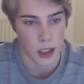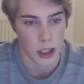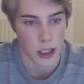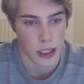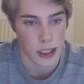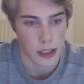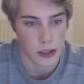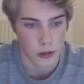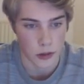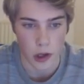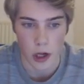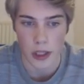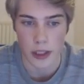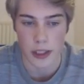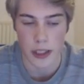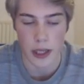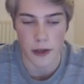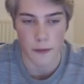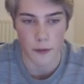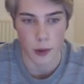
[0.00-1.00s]
He's trying to
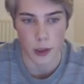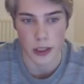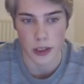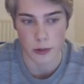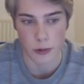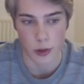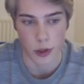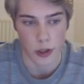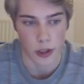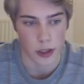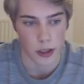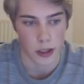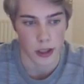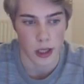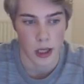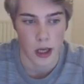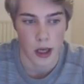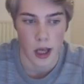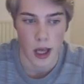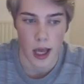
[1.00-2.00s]
give away the rook.
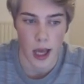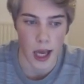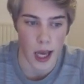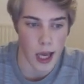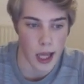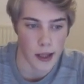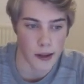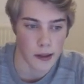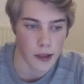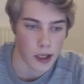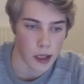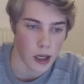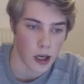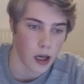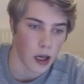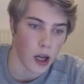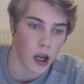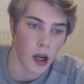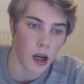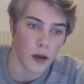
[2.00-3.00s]
And
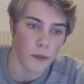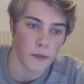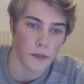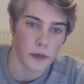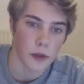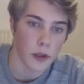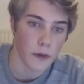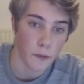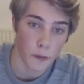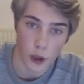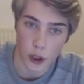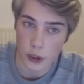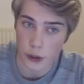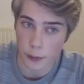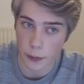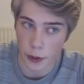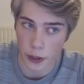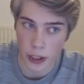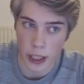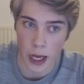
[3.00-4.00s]
um, the first
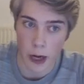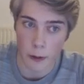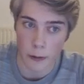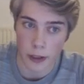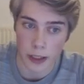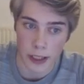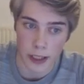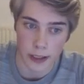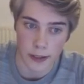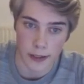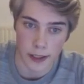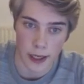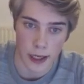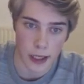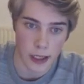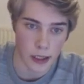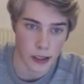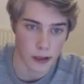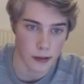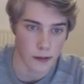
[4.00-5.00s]
one Erwin can
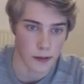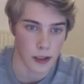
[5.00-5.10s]
take,